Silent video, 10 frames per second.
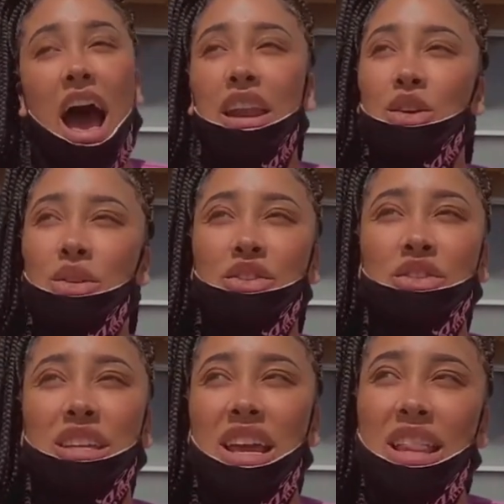don't
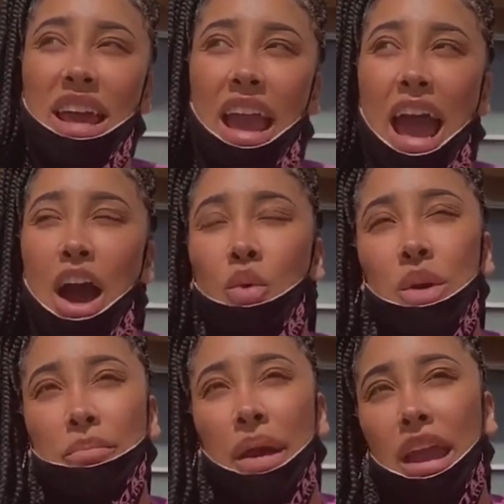understand how
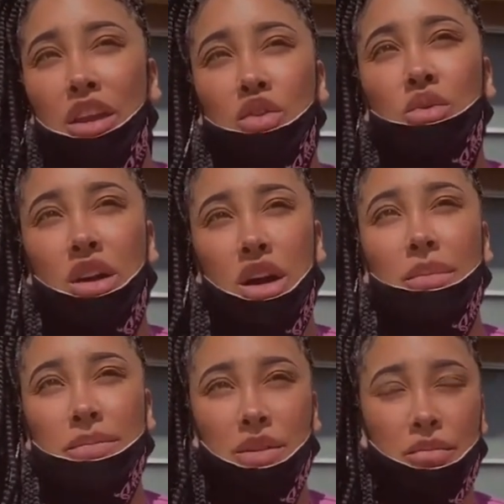we pay you to come
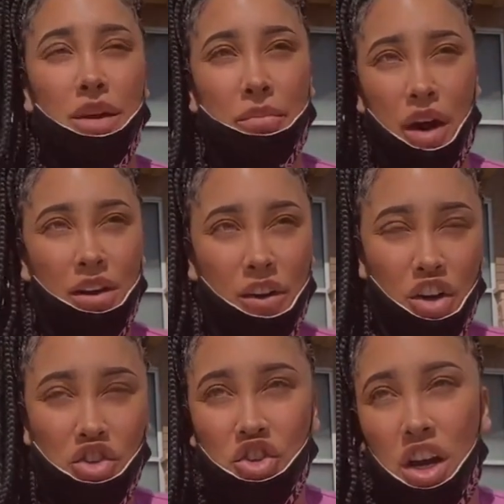up to be a part of
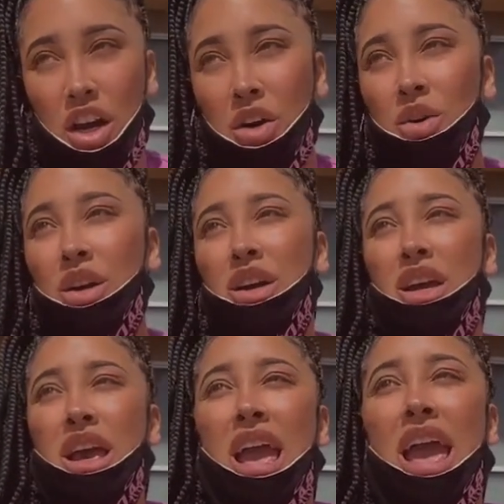our show,
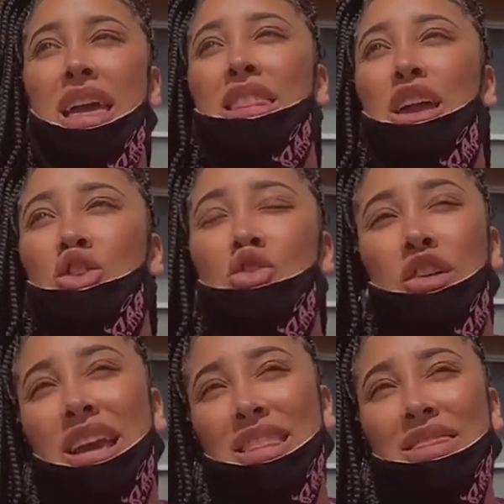and then you're
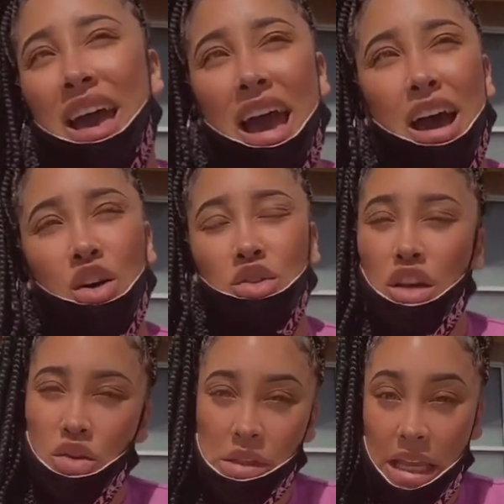in the house
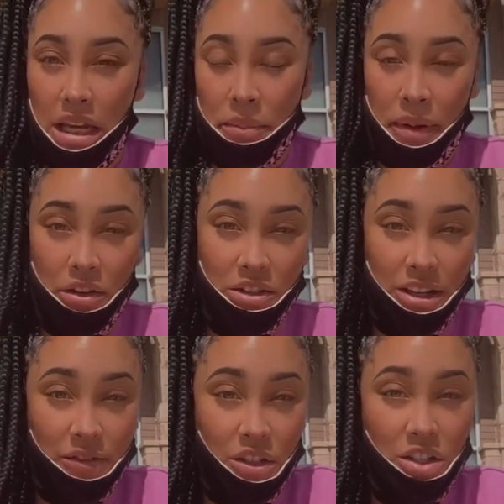and you take it upon
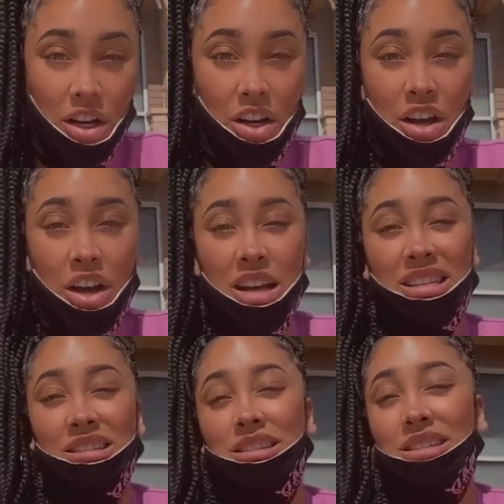yourself to start
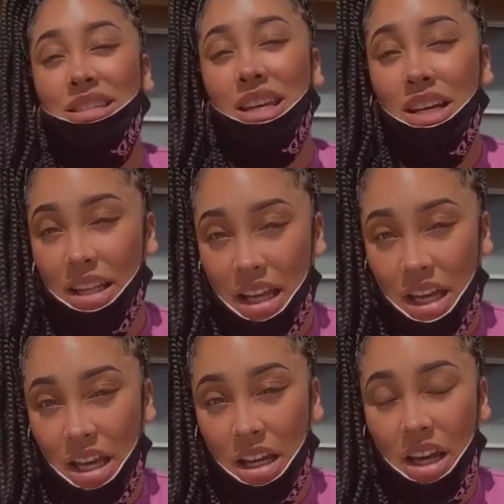
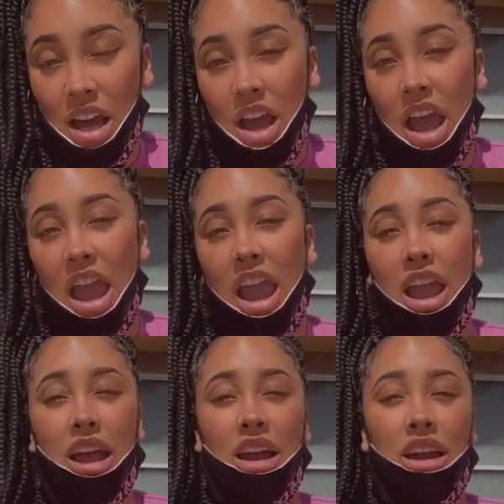stealing
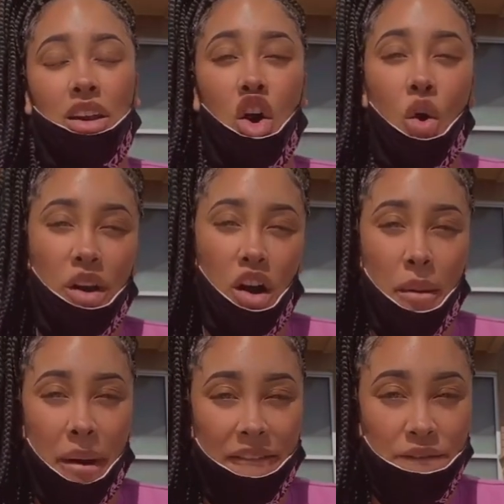and going
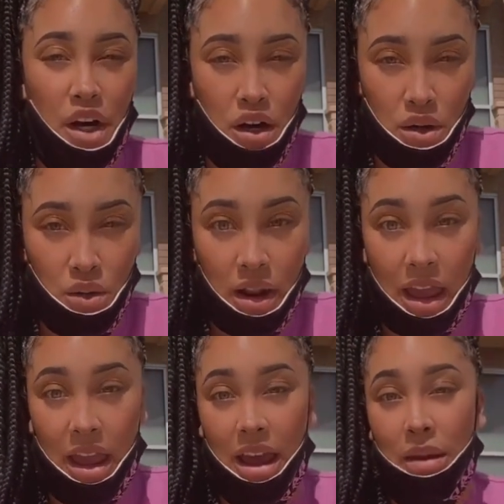on my phone
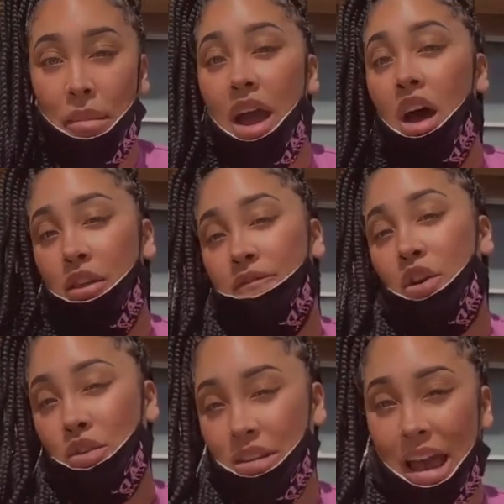and my other
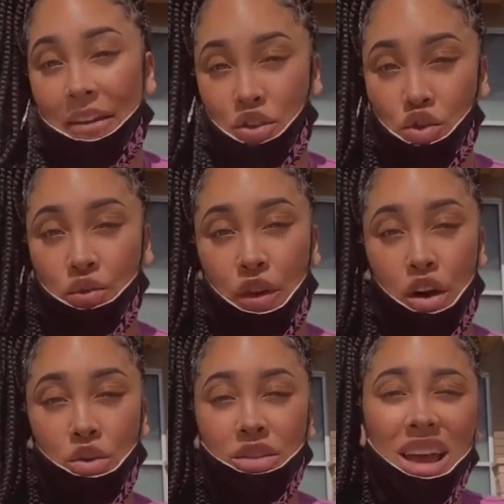phone, because I have two
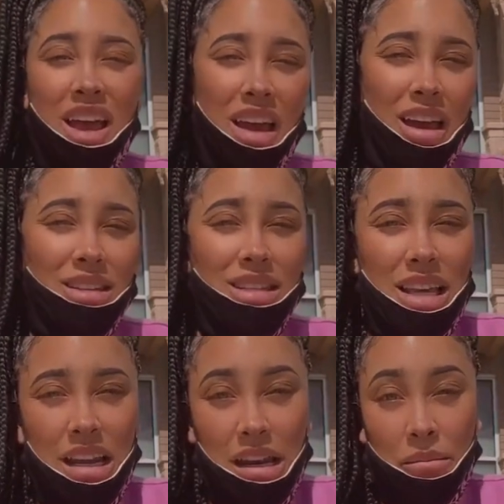phones, and
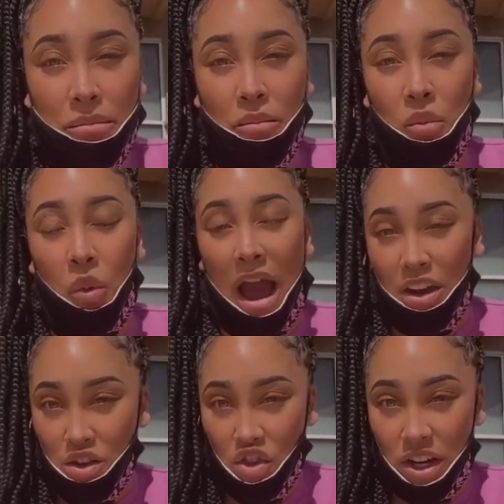sending
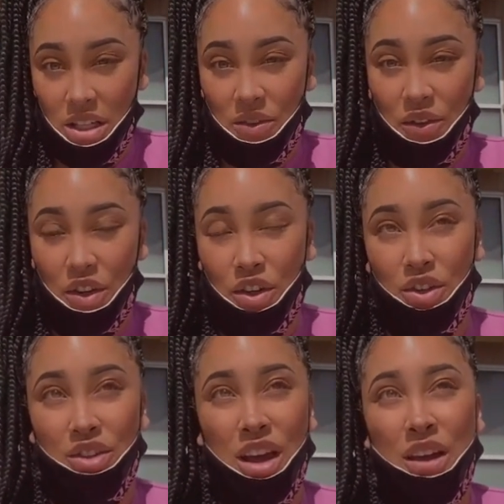wire
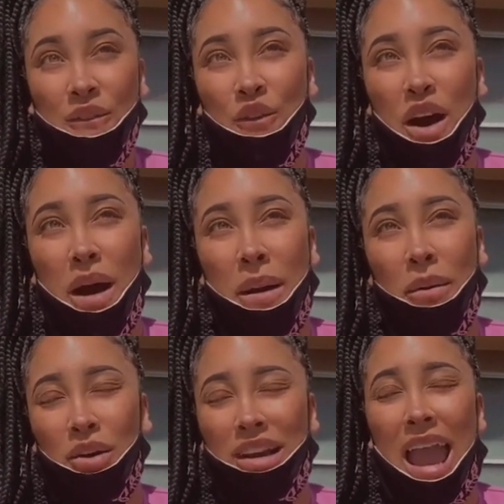transfers from,
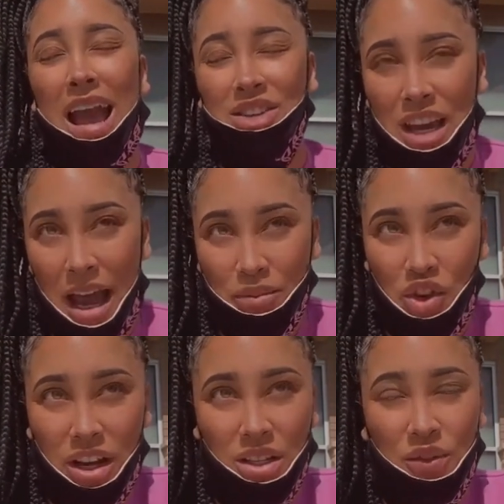or Cash App
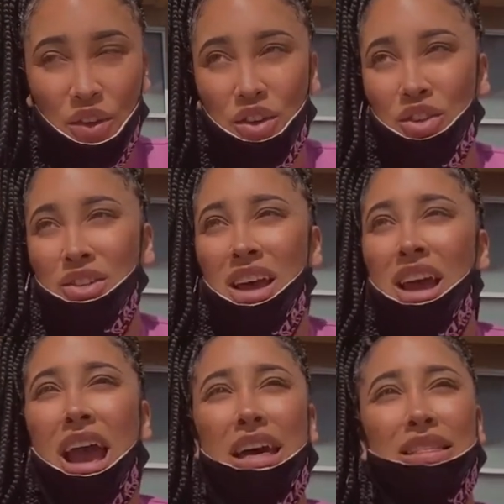transfers,
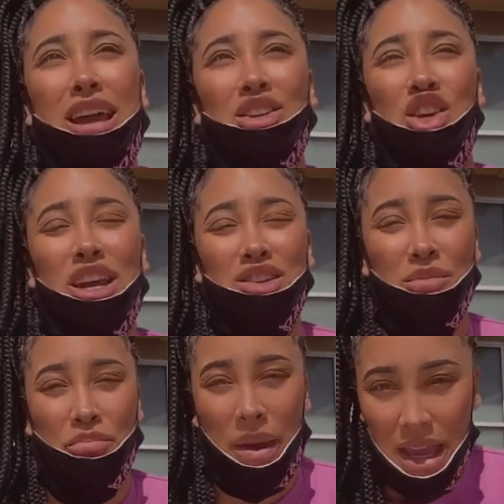and then
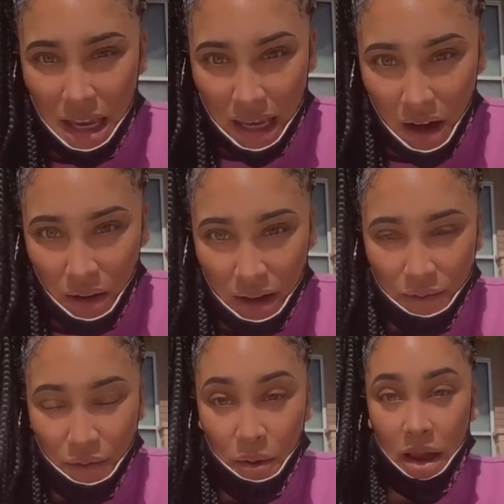changing bank account
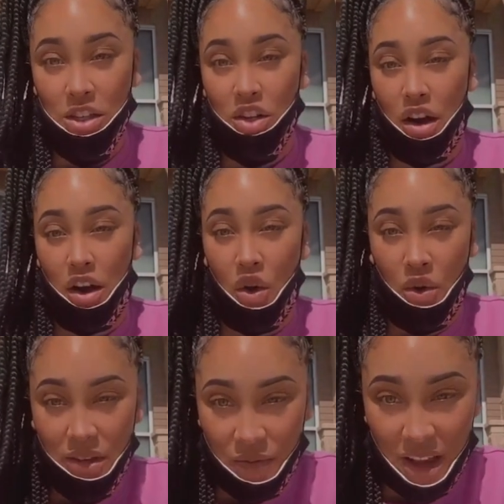information on
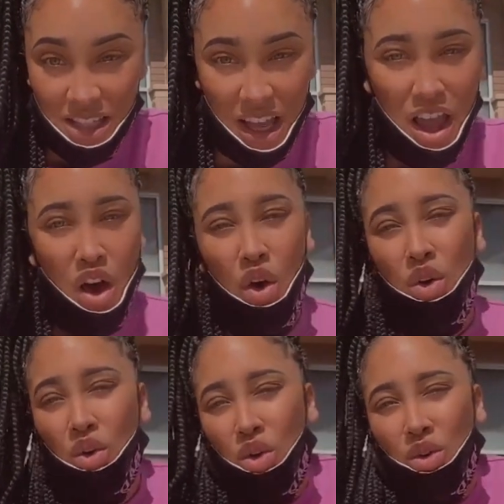OnlyFans.
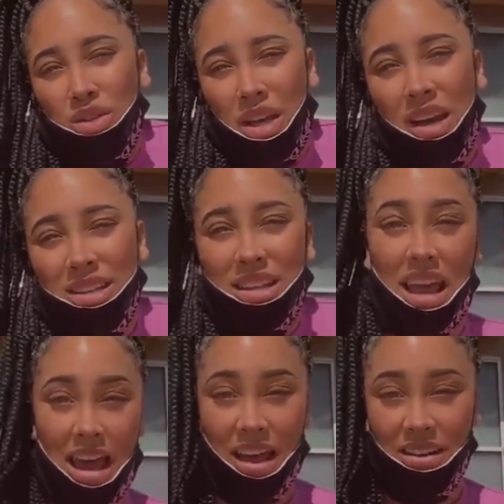Who does
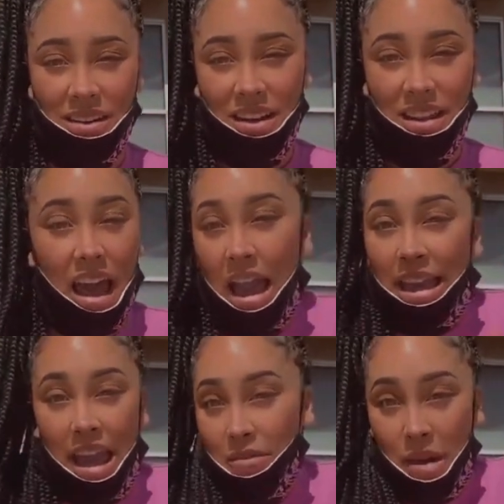that? I
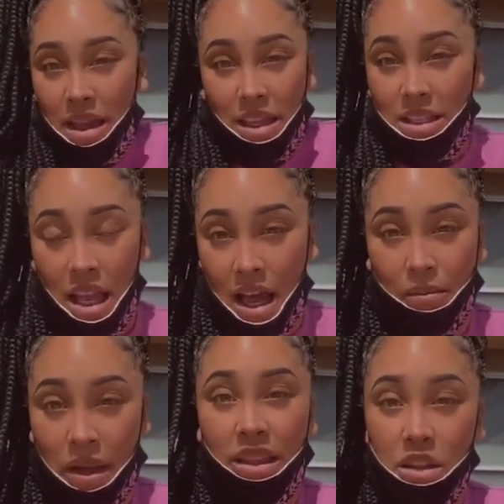can't make this
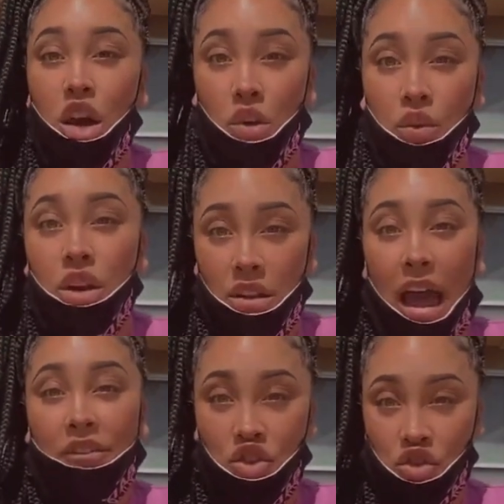up. These are real
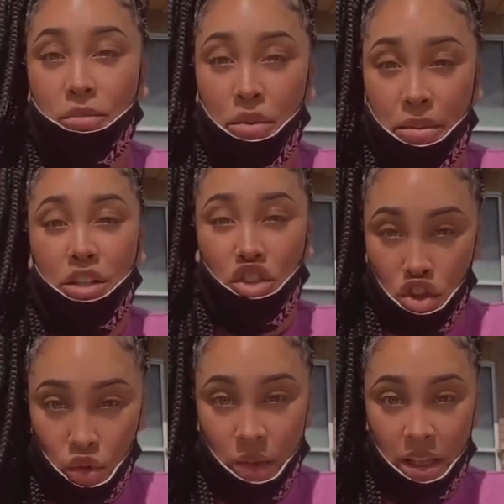life stripper bitches
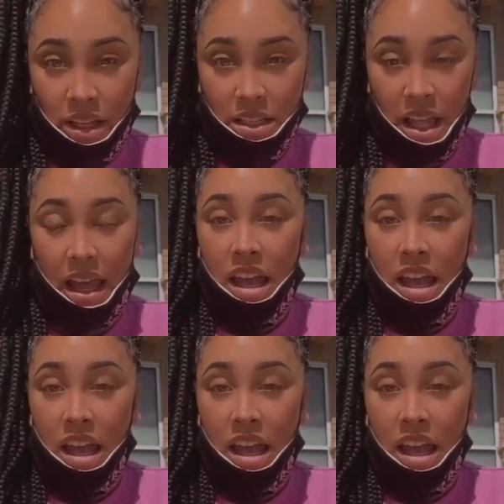doing this.